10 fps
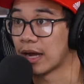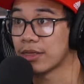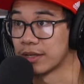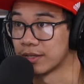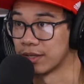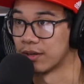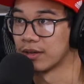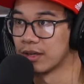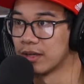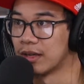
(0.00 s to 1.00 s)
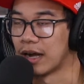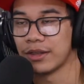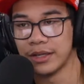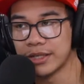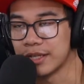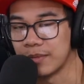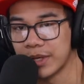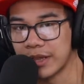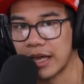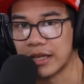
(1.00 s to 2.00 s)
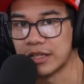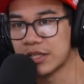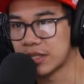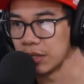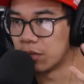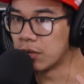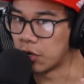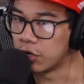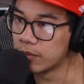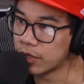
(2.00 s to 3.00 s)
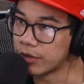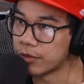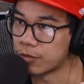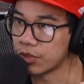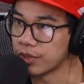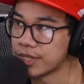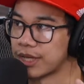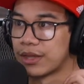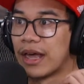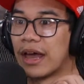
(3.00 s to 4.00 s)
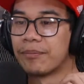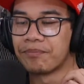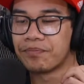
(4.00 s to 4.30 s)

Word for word: I think so. I think it's something that is so homegrown and realistic that,